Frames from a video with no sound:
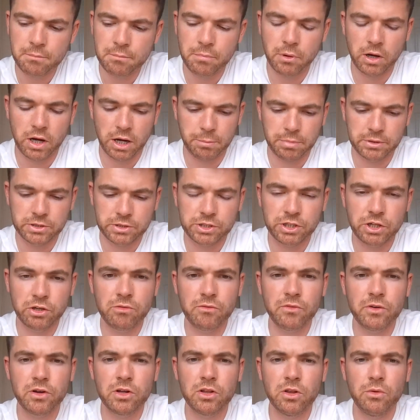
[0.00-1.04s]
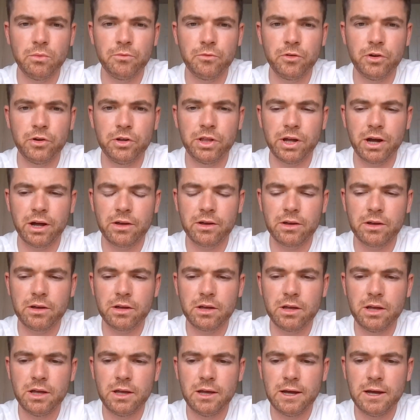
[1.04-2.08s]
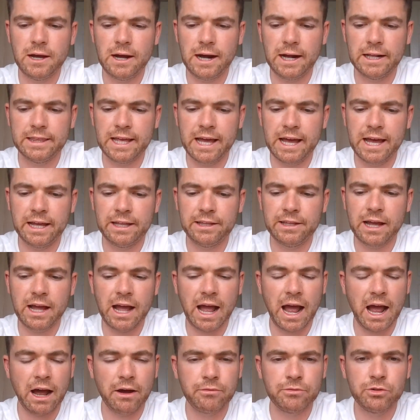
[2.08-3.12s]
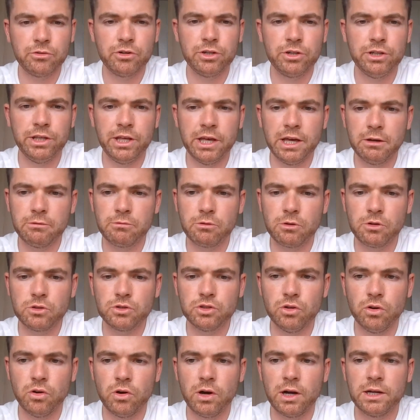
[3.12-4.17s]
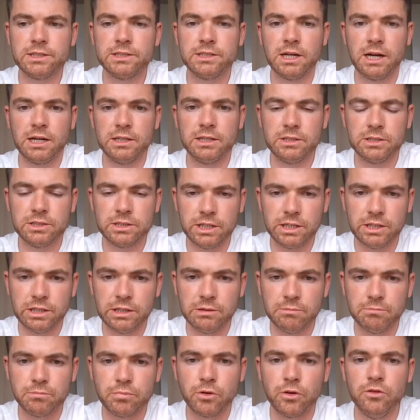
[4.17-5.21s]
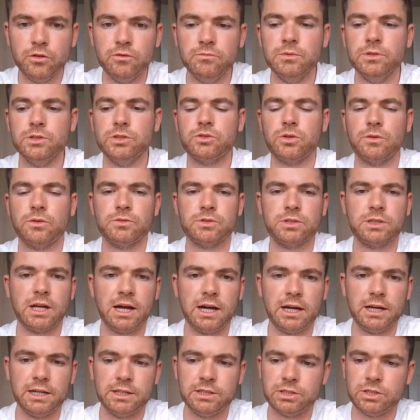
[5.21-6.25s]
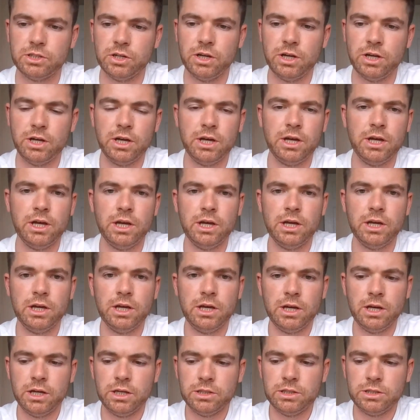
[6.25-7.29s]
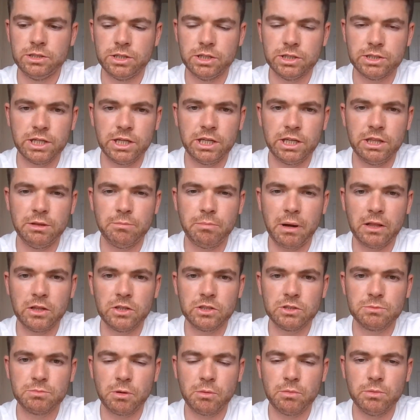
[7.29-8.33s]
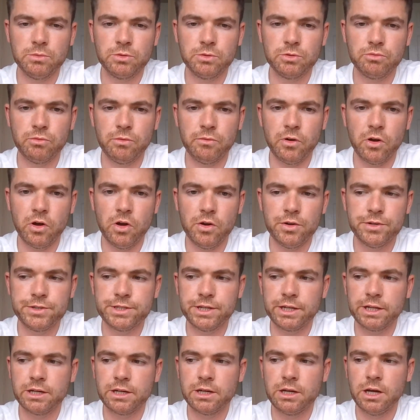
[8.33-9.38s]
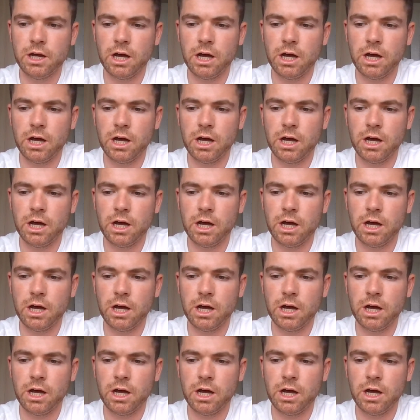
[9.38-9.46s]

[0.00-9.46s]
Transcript: But I pursued with a gluten-free diet, and then after a year or so, I started to see the improvements. So I've started to see the balance problems reversing,